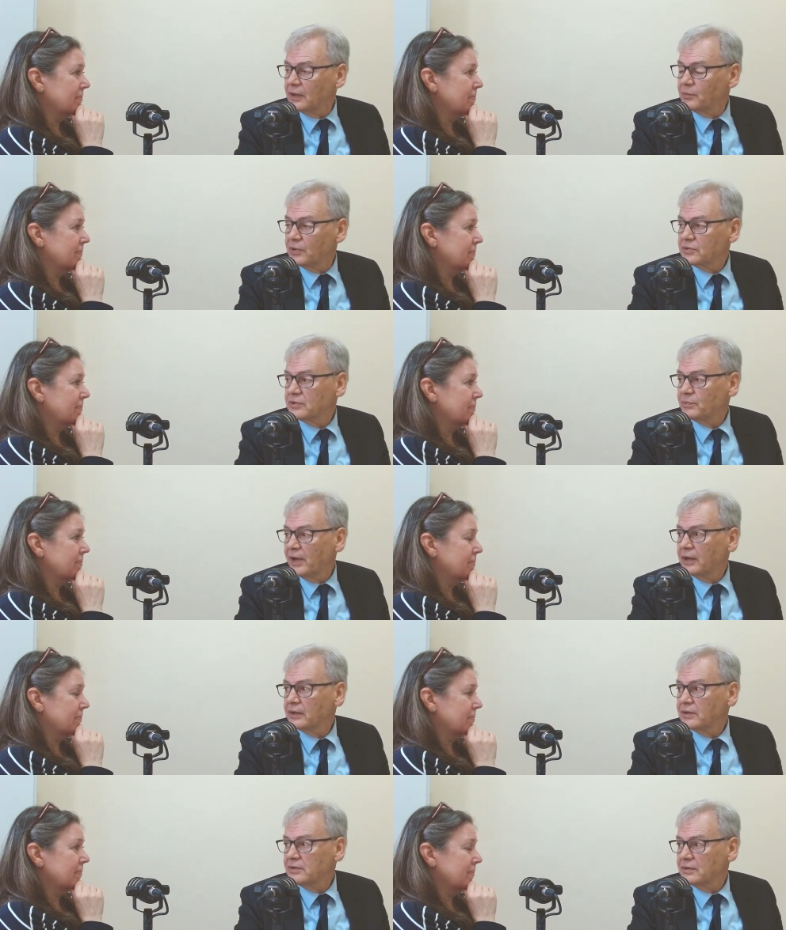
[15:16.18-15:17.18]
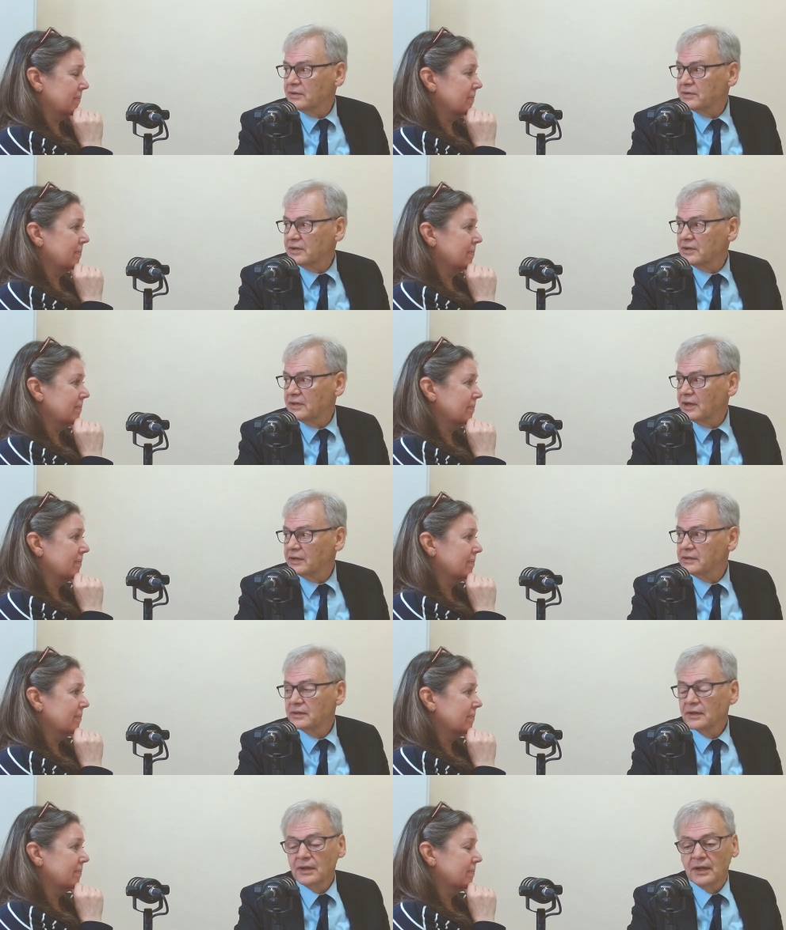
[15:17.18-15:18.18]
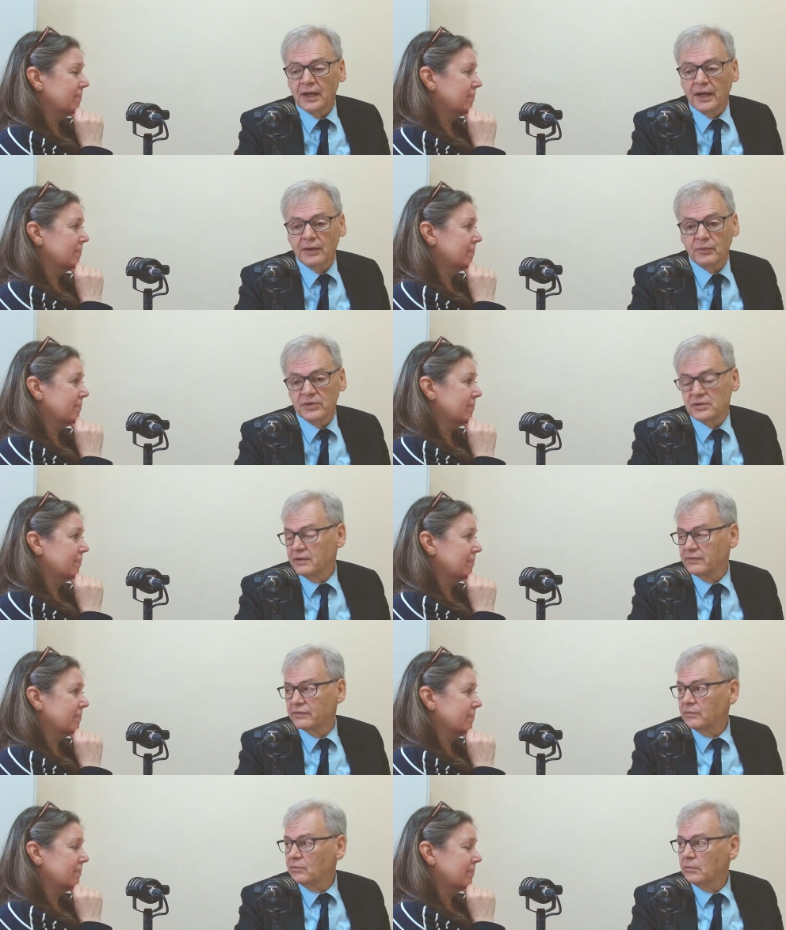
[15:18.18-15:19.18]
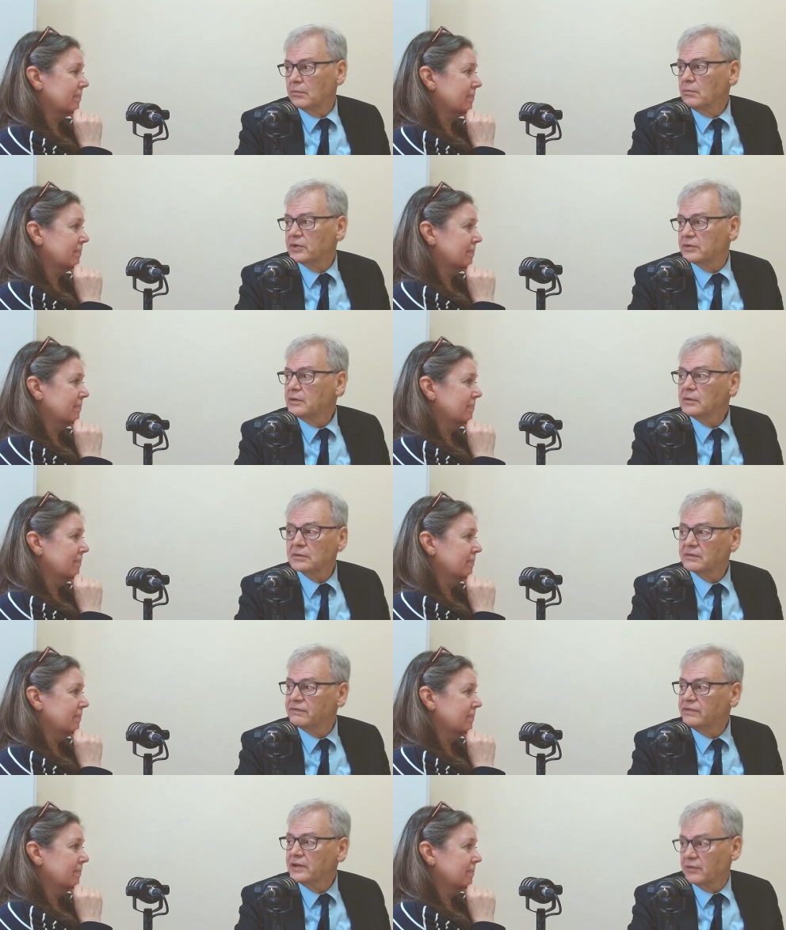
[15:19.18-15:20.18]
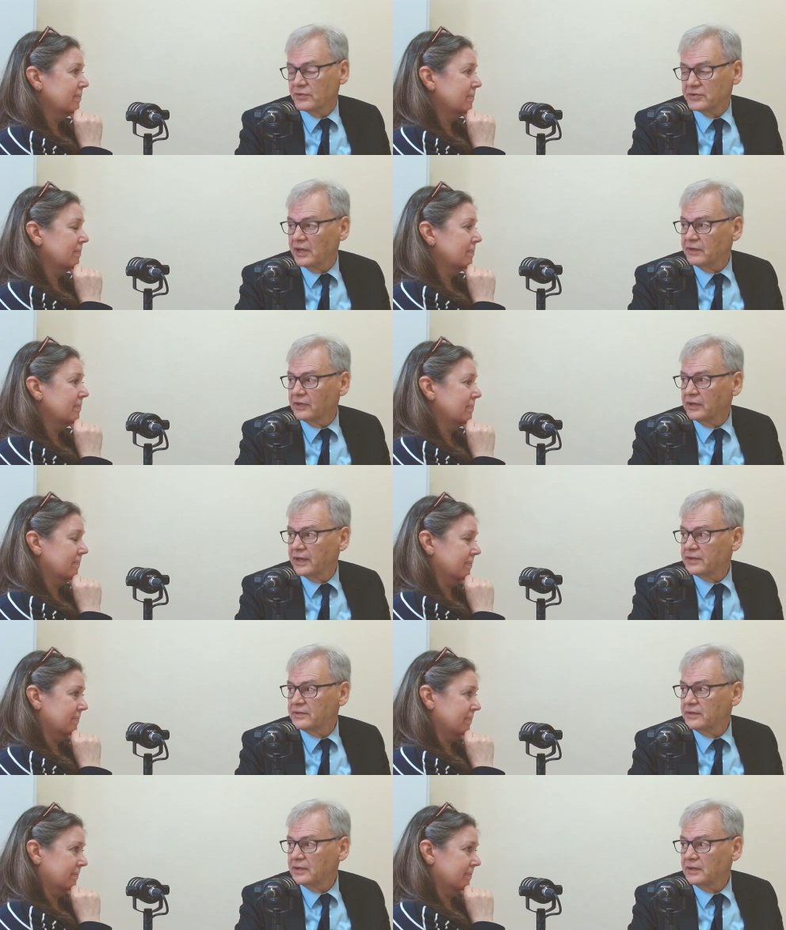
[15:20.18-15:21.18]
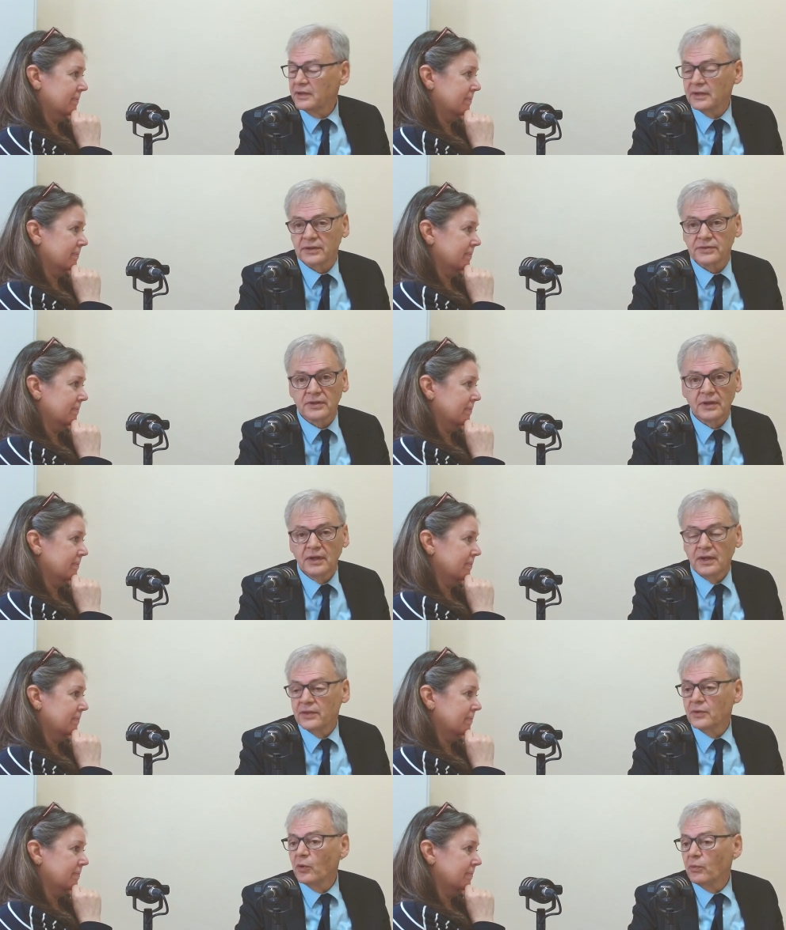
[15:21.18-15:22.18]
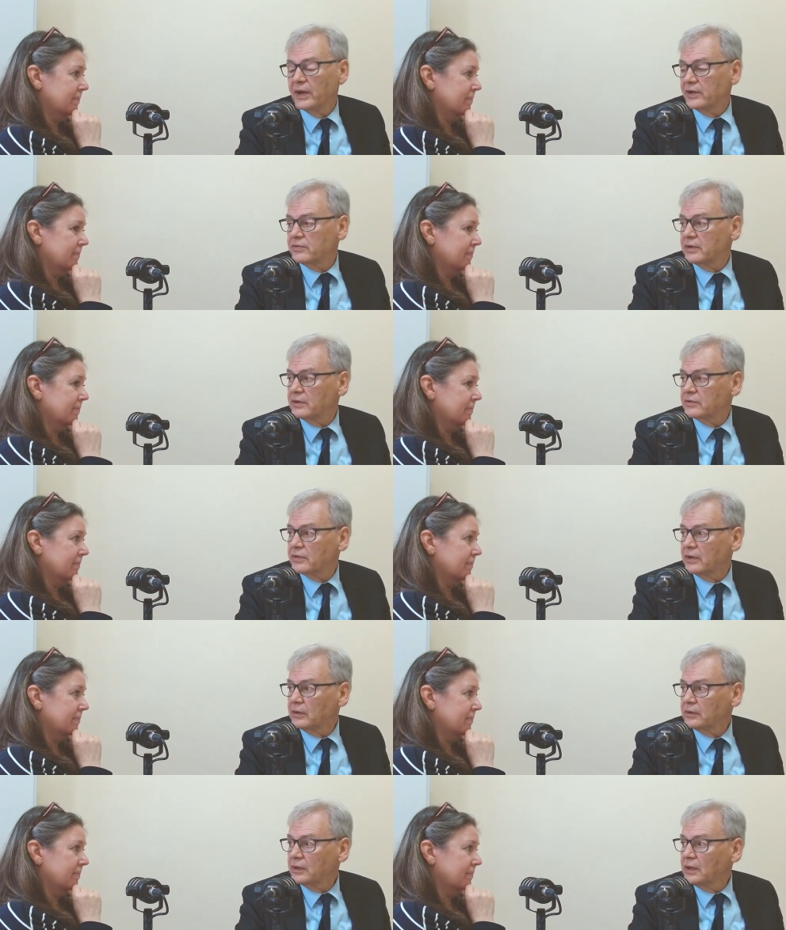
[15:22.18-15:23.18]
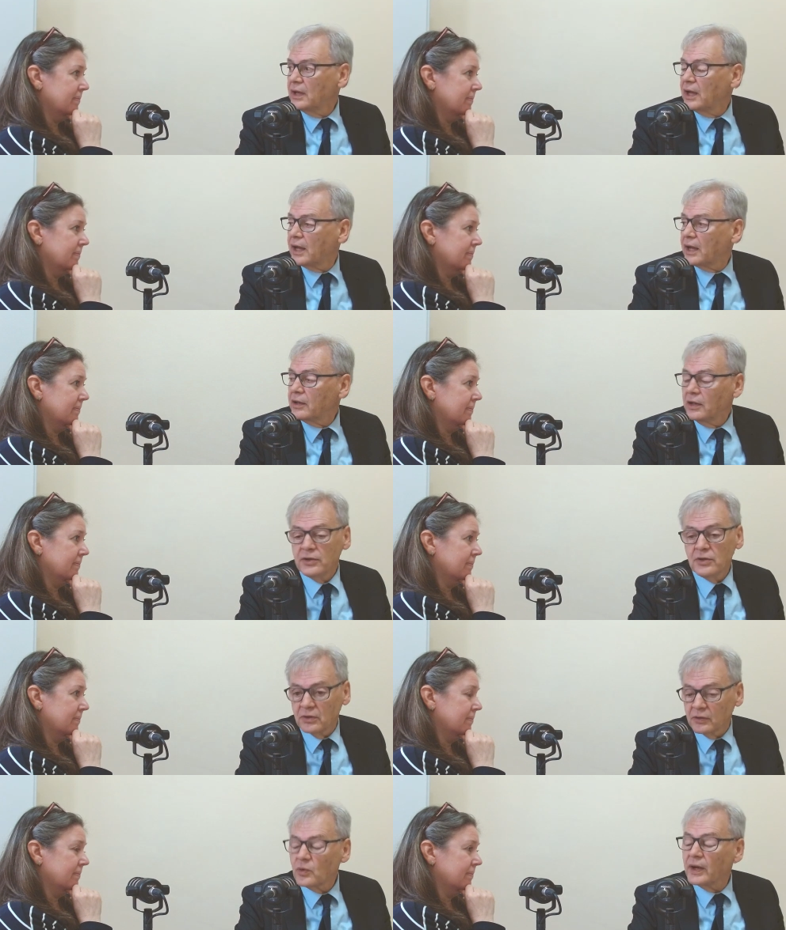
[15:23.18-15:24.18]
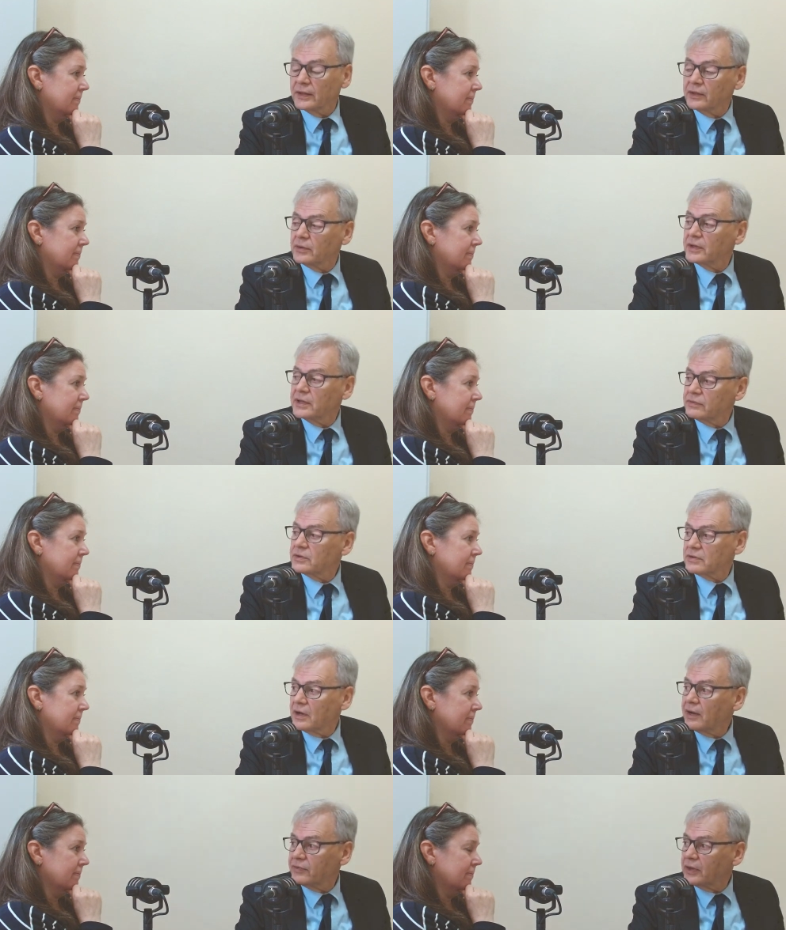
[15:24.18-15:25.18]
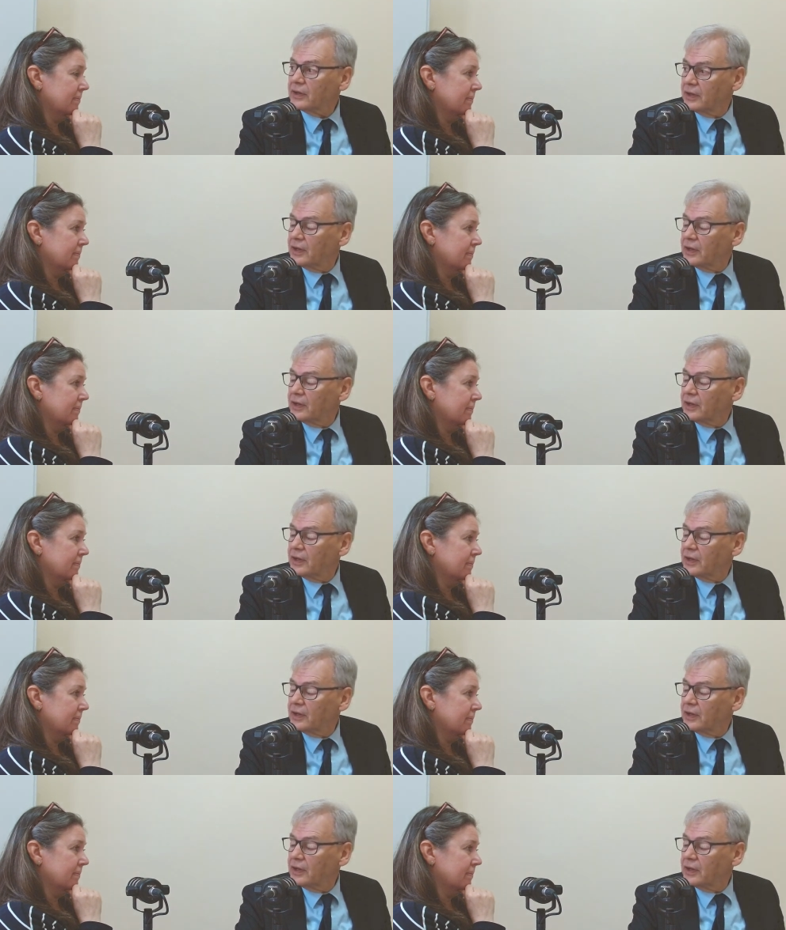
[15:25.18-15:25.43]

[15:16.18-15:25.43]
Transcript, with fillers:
Speaker 1: personal pilotage units these days, uh, which have matured vigorously over the last 30 years. They're all battery controlled. Uh, you could quite literally give a driver